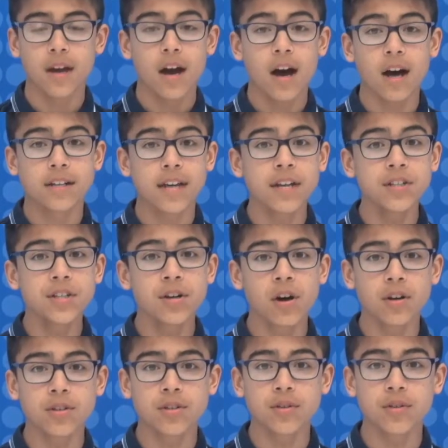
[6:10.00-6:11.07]
Attention
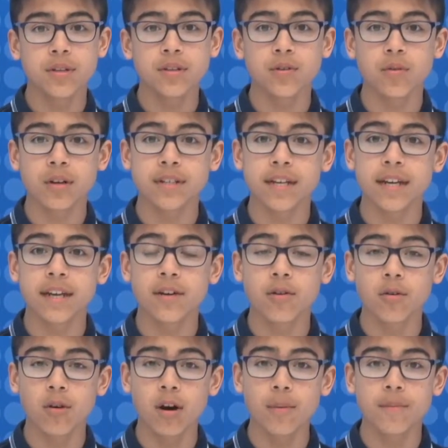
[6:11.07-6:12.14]
all students who are taking
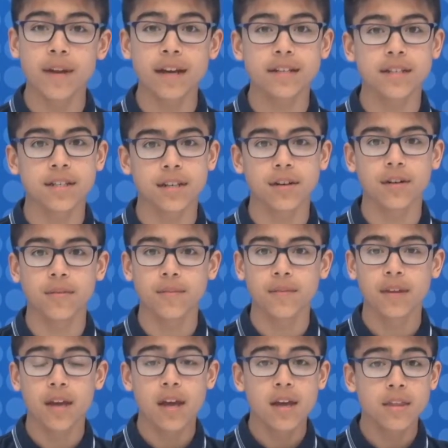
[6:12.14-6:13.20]
co-op next year.
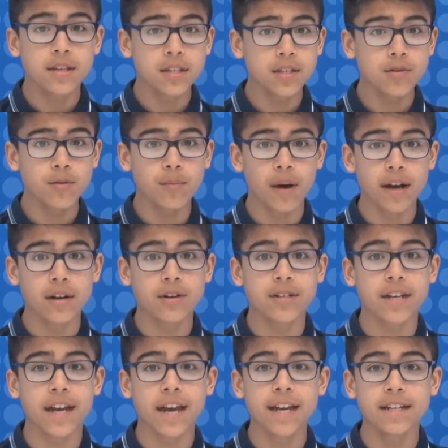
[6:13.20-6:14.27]
This is a reminder
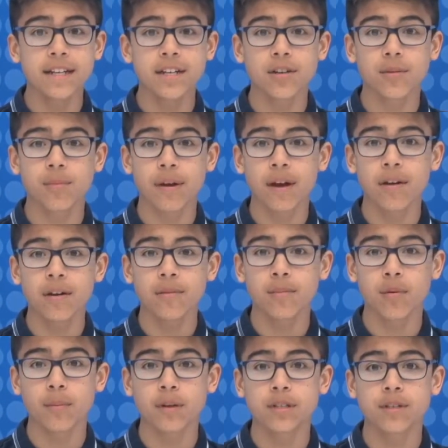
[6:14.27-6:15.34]
to hand in your parent
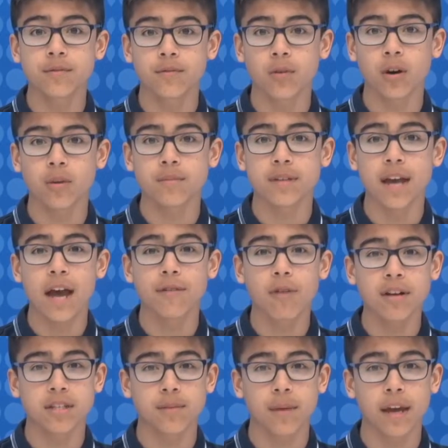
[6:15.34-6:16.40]
permission forms and
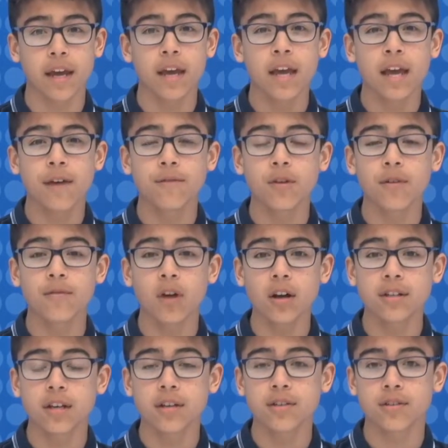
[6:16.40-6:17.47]
resume if you have
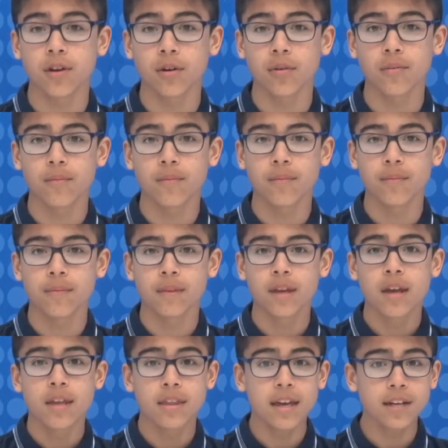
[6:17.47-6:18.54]
not done so.
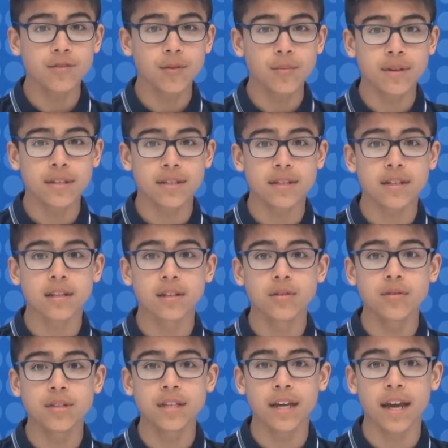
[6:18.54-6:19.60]
Thanks from Ms.
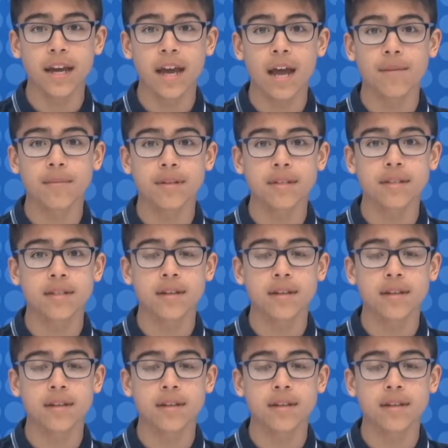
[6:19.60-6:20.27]
Lucier and Mrs.